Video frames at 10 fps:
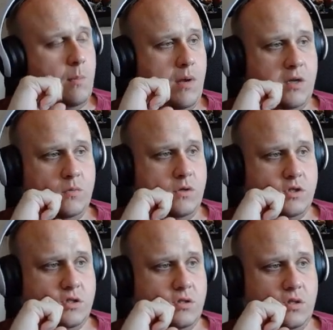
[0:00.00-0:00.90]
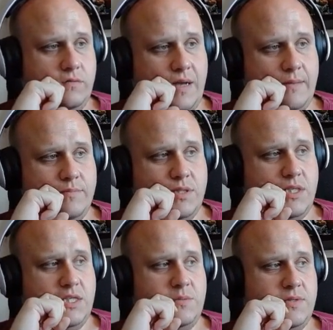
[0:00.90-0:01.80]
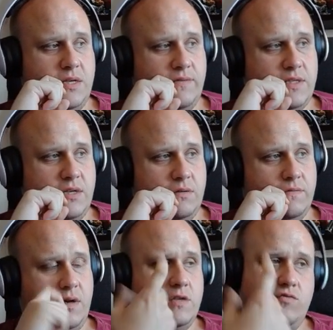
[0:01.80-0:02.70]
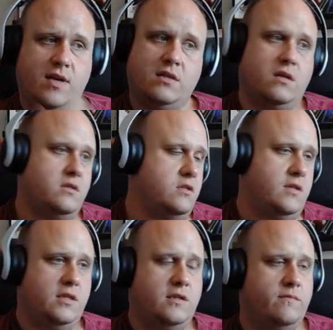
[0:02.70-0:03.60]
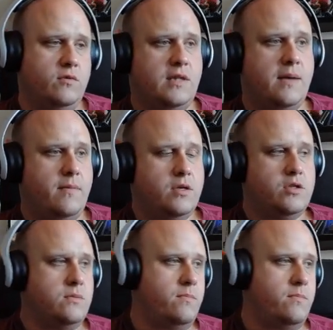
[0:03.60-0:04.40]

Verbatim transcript: Muddy Water just took off like 60% of his health. Oh, he's rain dancing, so he does even more damage.